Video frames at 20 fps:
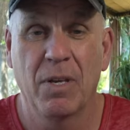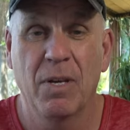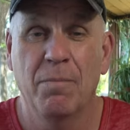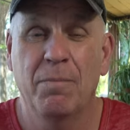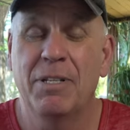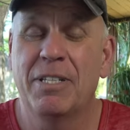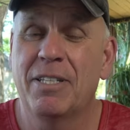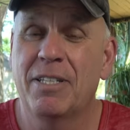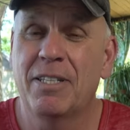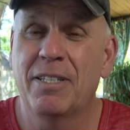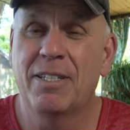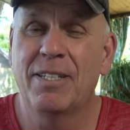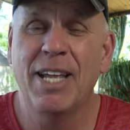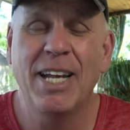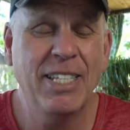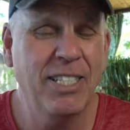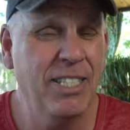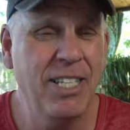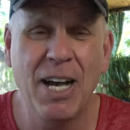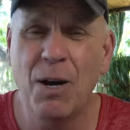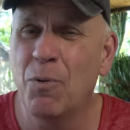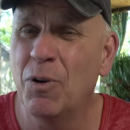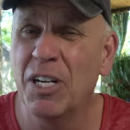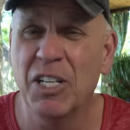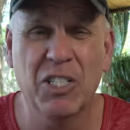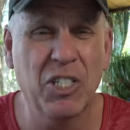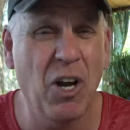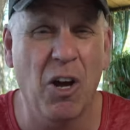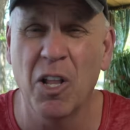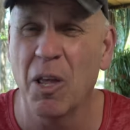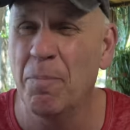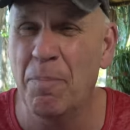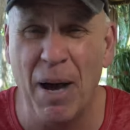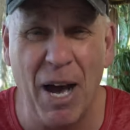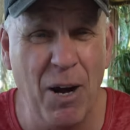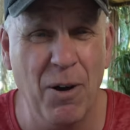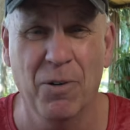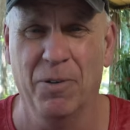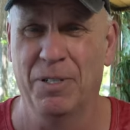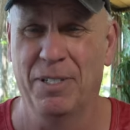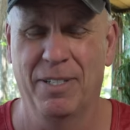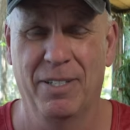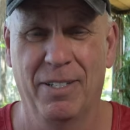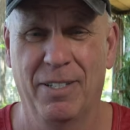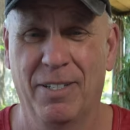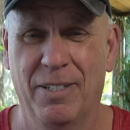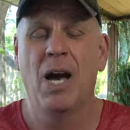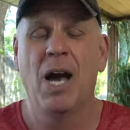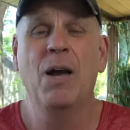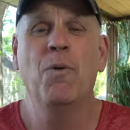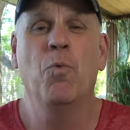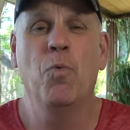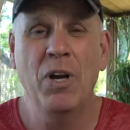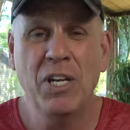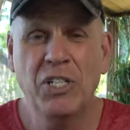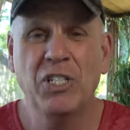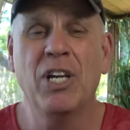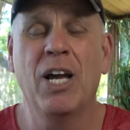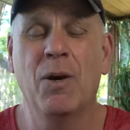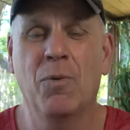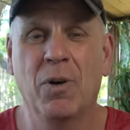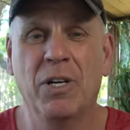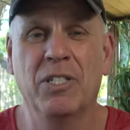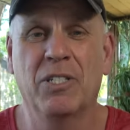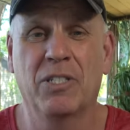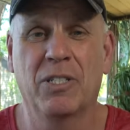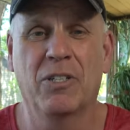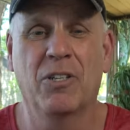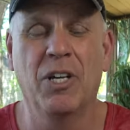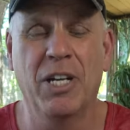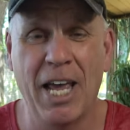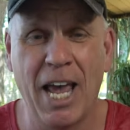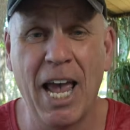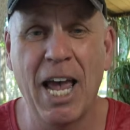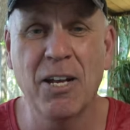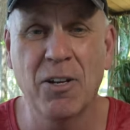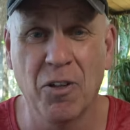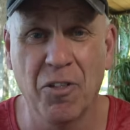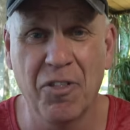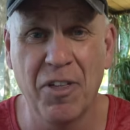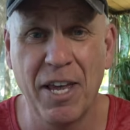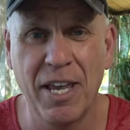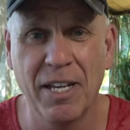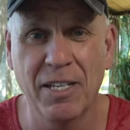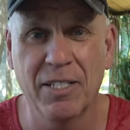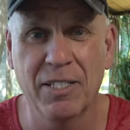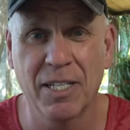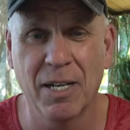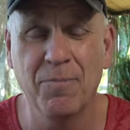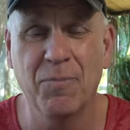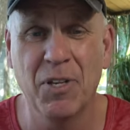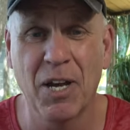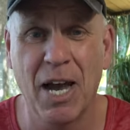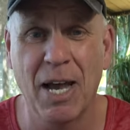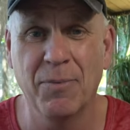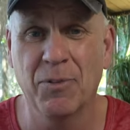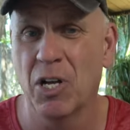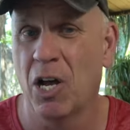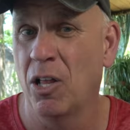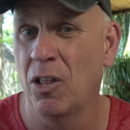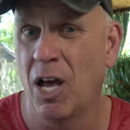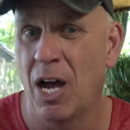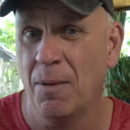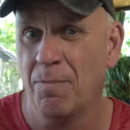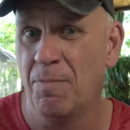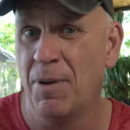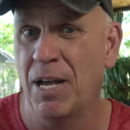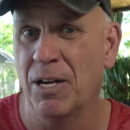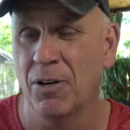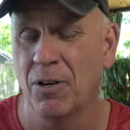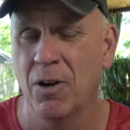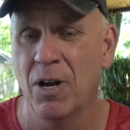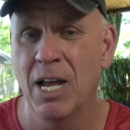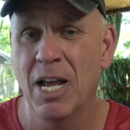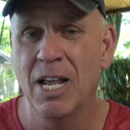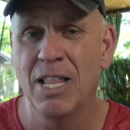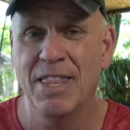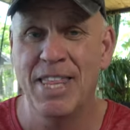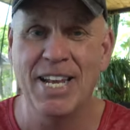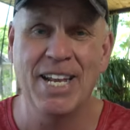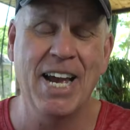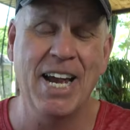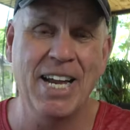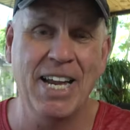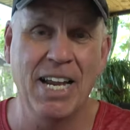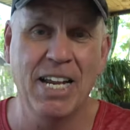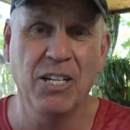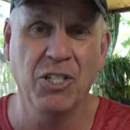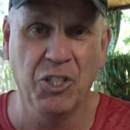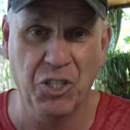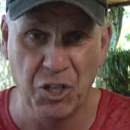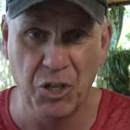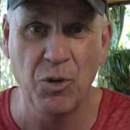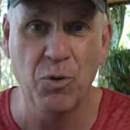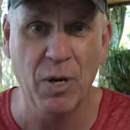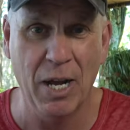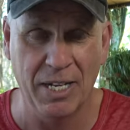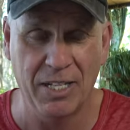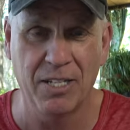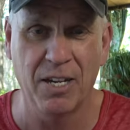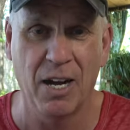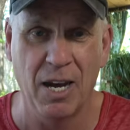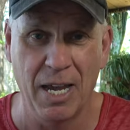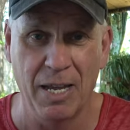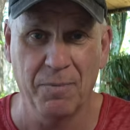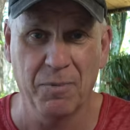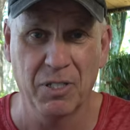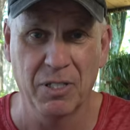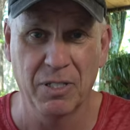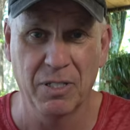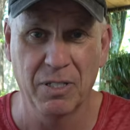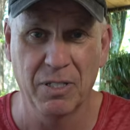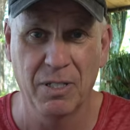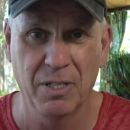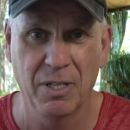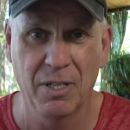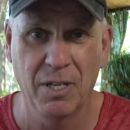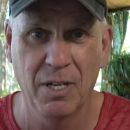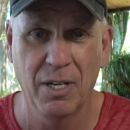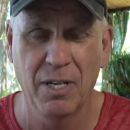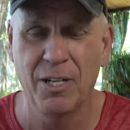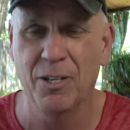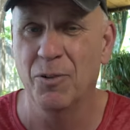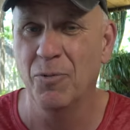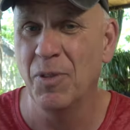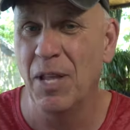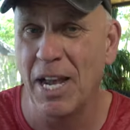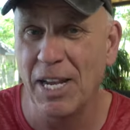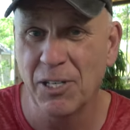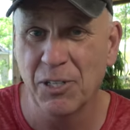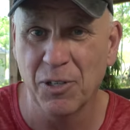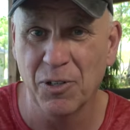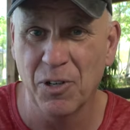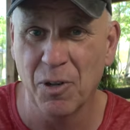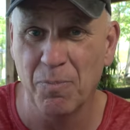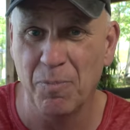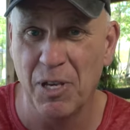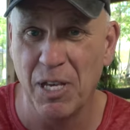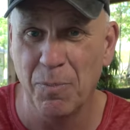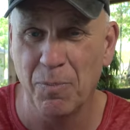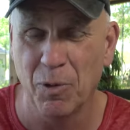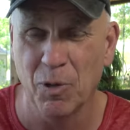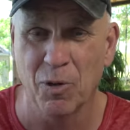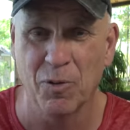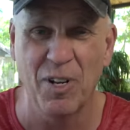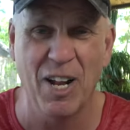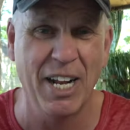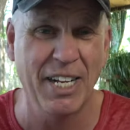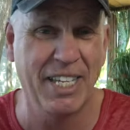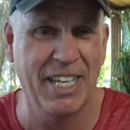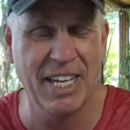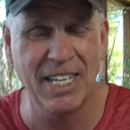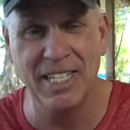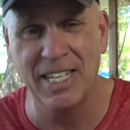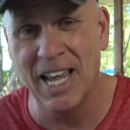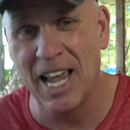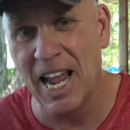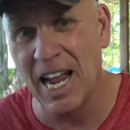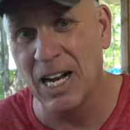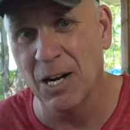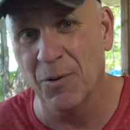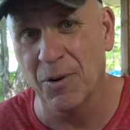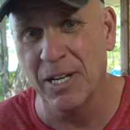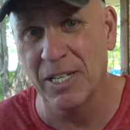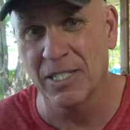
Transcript: But that's not what it's all about. I wish I could handle things sometimes a lot better than I do at times. Nicer to people, or not getting angry